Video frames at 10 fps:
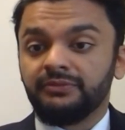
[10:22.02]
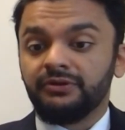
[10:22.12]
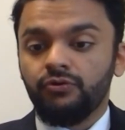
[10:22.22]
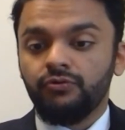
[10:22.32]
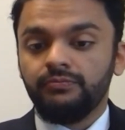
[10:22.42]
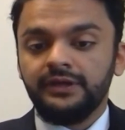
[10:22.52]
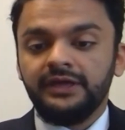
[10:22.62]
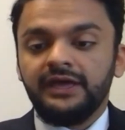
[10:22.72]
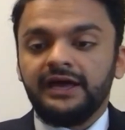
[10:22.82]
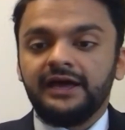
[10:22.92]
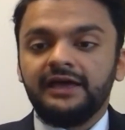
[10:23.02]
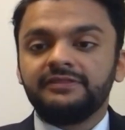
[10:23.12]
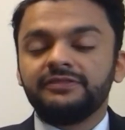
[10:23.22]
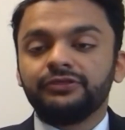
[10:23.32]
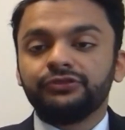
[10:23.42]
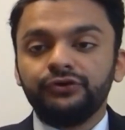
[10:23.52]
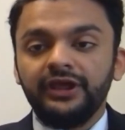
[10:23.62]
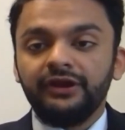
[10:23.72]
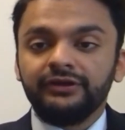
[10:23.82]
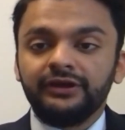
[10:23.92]
home. And then the third
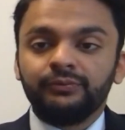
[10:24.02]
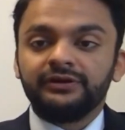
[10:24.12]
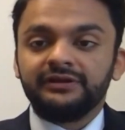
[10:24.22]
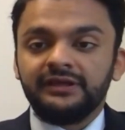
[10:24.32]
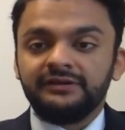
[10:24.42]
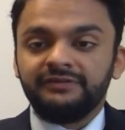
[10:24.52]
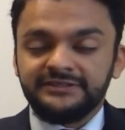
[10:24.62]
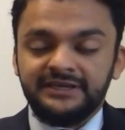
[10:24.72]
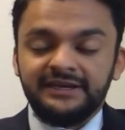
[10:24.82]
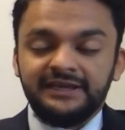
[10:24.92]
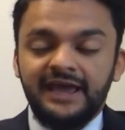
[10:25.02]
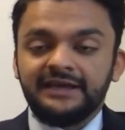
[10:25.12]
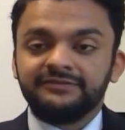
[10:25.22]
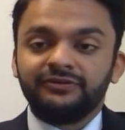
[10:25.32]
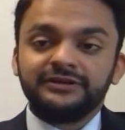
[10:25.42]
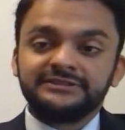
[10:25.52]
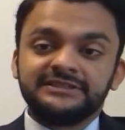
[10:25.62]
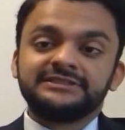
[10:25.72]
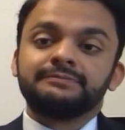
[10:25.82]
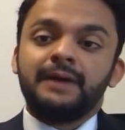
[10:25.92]
area we're investigating and active on is the
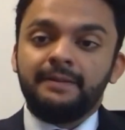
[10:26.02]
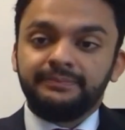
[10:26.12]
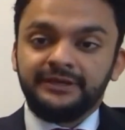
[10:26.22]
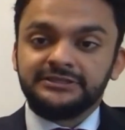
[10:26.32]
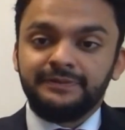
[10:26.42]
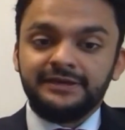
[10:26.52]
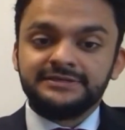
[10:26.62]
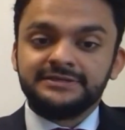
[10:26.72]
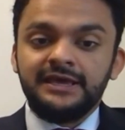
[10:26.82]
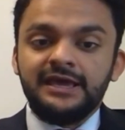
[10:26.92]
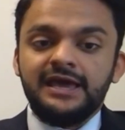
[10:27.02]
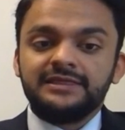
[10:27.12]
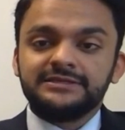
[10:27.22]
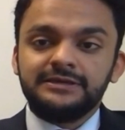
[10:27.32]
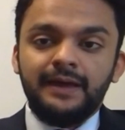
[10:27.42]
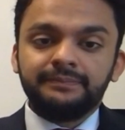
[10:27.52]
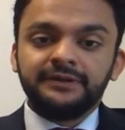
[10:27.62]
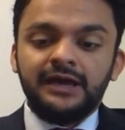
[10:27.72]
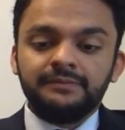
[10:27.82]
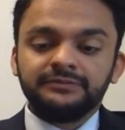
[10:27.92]
sleep apnea space. And the sleep
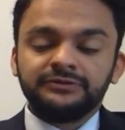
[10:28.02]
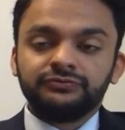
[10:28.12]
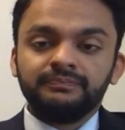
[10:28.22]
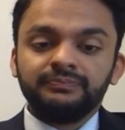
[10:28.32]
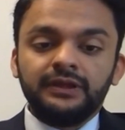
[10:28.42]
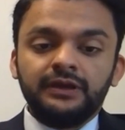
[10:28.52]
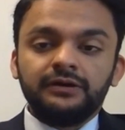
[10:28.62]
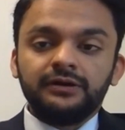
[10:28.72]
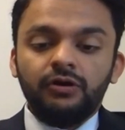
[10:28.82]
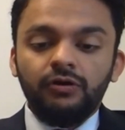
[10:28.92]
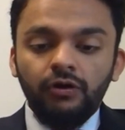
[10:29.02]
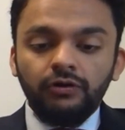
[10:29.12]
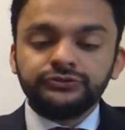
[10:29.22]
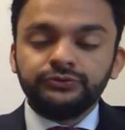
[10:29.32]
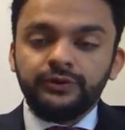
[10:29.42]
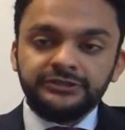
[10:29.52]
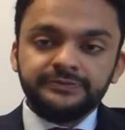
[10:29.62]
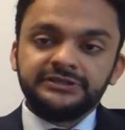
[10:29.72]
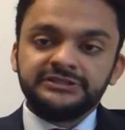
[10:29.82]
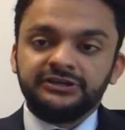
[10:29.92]
apnea comes from also our
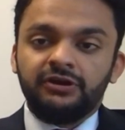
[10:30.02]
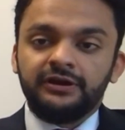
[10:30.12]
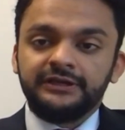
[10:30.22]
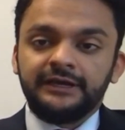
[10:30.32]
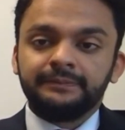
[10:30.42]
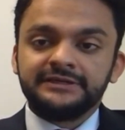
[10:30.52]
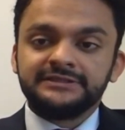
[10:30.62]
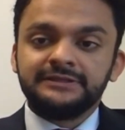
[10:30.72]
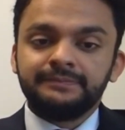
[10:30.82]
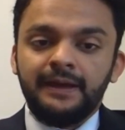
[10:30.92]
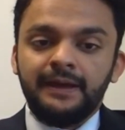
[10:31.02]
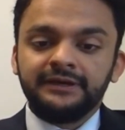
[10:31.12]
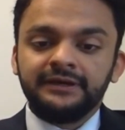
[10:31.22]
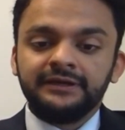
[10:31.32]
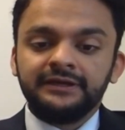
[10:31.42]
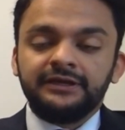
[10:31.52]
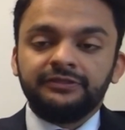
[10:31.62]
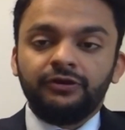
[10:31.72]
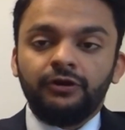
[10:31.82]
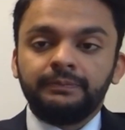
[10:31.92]
expertise in cardiac, because sleep apnea,
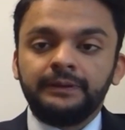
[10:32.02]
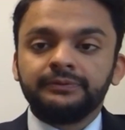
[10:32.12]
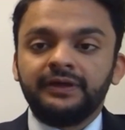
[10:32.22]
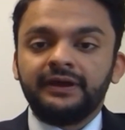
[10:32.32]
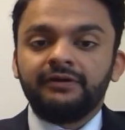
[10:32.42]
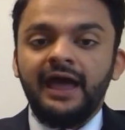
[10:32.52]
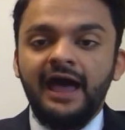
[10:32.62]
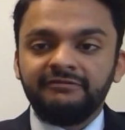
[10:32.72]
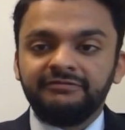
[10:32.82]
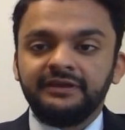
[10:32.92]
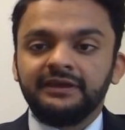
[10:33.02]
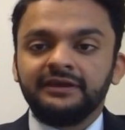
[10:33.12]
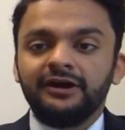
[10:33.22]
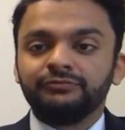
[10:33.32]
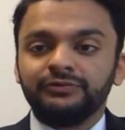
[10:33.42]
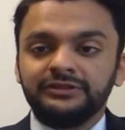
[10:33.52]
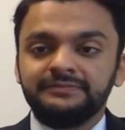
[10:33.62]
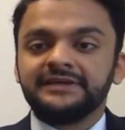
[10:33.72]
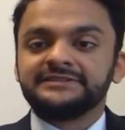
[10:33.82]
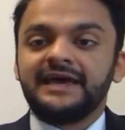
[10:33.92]
there are people that are having
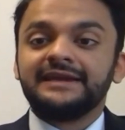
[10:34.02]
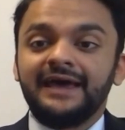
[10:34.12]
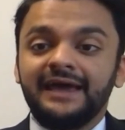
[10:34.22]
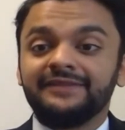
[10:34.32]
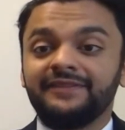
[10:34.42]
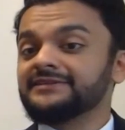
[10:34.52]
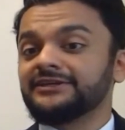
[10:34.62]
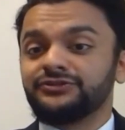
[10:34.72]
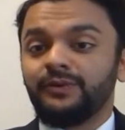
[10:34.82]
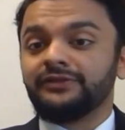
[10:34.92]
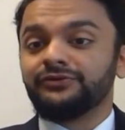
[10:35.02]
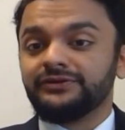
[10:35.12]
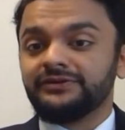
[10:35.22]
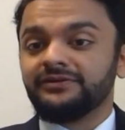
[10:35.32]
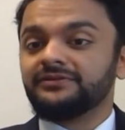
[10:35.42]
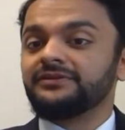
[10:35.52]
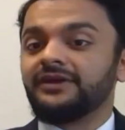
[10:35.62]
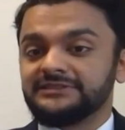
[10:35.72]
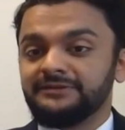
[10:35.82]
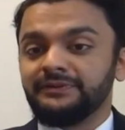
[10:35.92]
arrhythmias at night, and that's actually why they're
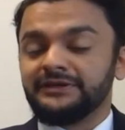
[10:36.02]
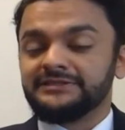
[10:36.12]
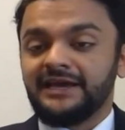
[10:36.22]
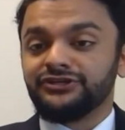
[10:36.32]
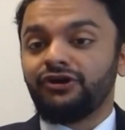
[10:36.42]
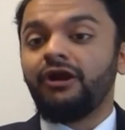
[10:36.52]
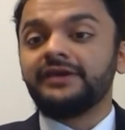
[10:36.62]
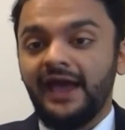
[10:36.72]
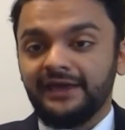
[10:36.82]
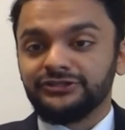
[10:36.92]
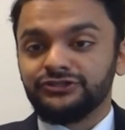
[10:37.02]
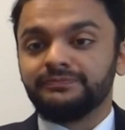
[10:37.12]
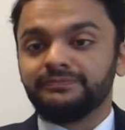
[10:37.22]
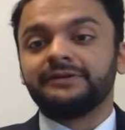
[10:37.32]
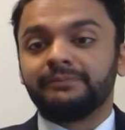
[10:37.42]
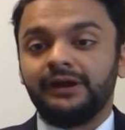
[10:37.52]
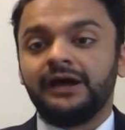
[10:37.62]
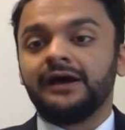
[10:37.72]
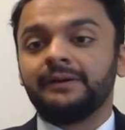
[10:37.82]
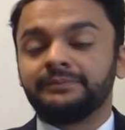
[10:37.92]
not sleeping. It's actually a cardiac issue, but
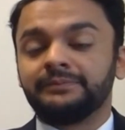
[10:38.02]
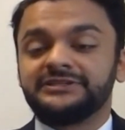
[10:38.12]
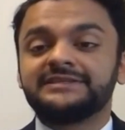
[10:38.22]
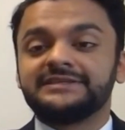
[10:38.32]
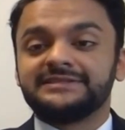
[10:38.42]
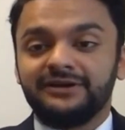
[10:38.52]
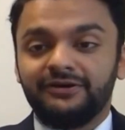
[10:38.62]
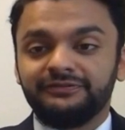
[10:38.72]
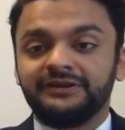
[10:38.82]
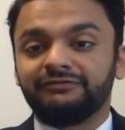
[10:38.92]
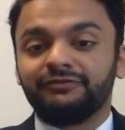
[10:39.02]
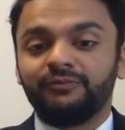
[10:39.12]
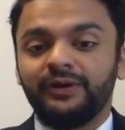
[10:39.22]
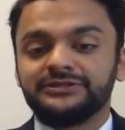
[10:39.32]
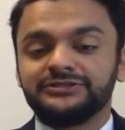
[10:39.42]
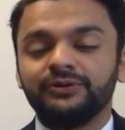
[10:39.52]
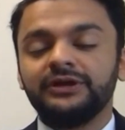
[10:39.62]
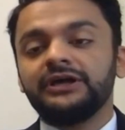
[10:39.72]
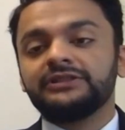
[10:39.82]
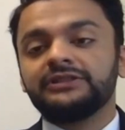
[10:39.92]
it presents itself in a different way. So
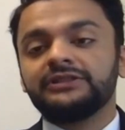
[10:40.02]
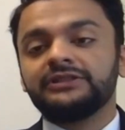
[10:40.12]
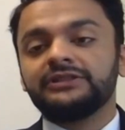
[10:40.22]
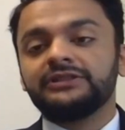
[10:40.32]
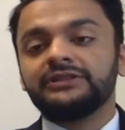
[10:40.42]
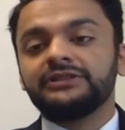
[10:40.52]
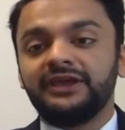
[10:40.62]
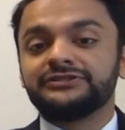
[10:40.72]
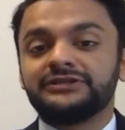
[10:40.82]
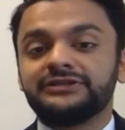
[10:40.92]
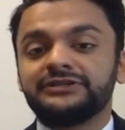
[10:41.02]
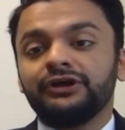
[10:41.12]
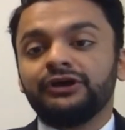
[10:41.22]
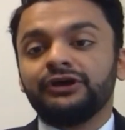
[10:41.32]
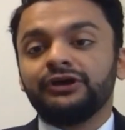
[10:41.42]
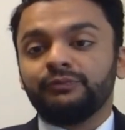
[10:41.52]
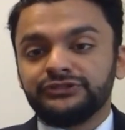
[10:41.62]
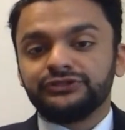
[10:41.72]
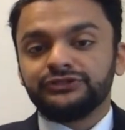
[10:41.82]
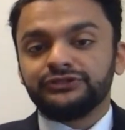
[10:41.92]
these are some of the areas that we're
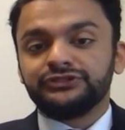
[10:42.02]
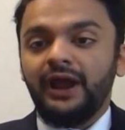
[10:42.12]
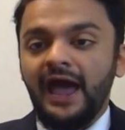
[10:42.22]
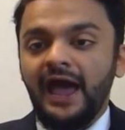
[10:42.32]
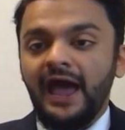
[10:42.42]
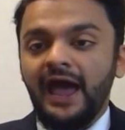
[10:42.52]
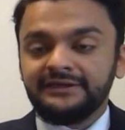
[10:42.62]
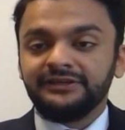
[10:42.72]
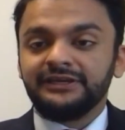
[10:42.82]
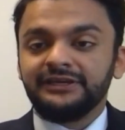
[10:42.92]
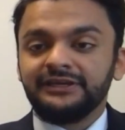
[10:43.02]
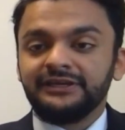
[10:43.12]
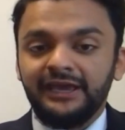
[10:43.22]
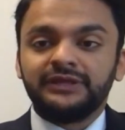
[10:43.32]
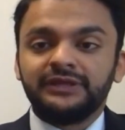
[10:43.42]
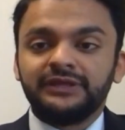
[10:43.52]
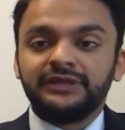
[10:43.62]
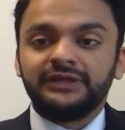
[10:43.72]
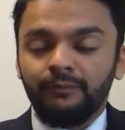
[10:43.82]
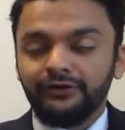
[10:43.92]
researching. We're actively engaged with
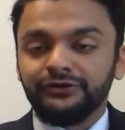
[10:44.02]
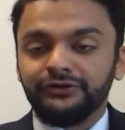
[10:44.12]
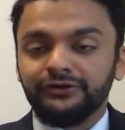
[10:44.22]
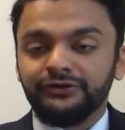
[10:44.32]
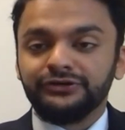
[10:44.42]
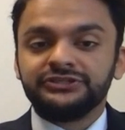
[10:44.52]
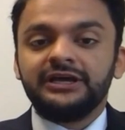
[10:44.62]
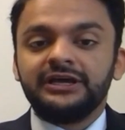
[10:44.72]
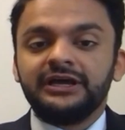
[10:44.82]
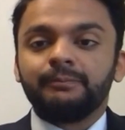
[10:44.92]
our partners,